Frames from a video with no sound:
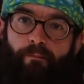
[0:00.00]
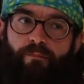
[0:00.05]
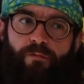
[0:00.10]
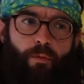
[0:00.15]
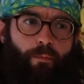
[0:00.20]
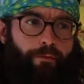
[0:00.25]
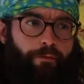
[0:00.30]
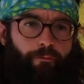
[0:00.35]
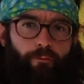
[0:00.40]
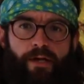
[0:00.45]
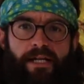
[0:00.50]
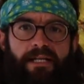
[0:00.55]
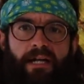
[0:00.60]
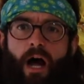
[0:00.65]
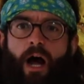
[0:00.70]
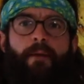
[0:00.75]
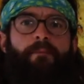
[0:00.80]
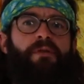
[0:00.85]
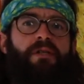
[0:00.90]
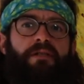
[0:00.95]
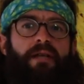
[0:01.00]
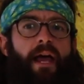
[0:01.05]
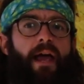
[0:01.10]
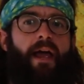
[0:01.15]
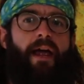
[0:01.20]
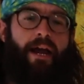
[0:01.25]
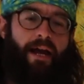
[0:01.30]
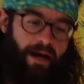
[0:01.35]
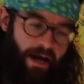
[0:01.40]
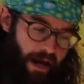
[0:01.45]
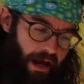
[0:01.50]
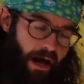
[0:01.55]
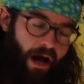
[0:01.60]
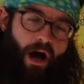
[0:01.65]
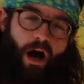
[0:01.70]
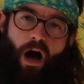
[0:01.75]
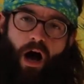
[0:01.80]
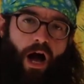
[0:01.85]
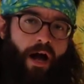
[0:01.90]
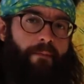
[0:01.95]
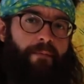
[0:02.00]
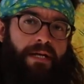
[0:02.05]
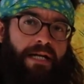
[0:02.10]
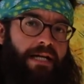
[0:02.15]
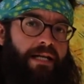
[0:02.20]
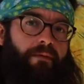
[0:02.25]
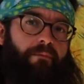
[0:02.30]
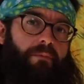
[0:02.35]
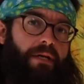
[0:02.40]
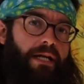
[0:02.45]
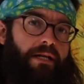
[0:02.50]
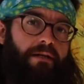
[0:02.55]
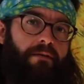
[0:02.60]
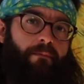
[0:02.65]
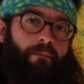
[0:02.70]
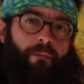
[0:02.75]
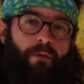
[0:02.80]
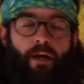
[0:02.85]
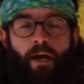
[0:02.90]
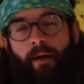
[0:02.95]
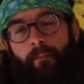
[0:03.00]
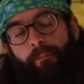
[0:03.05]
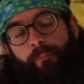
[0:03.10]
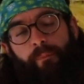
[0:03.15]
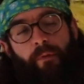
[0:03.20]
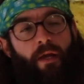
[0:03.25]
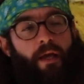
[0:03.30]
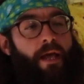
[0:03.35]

So three times a day, I'm eating meat, okay?